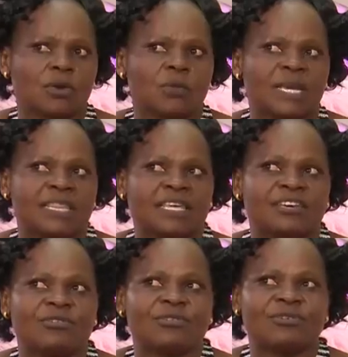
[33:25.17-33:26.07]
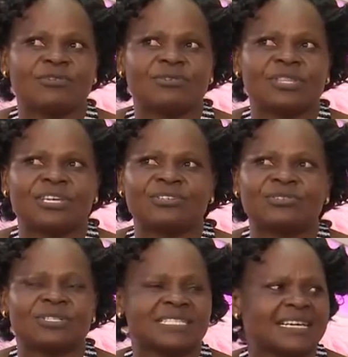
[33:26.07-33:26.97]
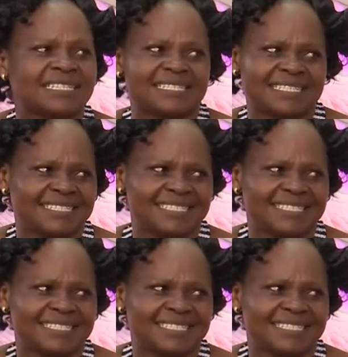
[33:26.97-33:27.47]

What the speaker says: When they go, they don't succeed.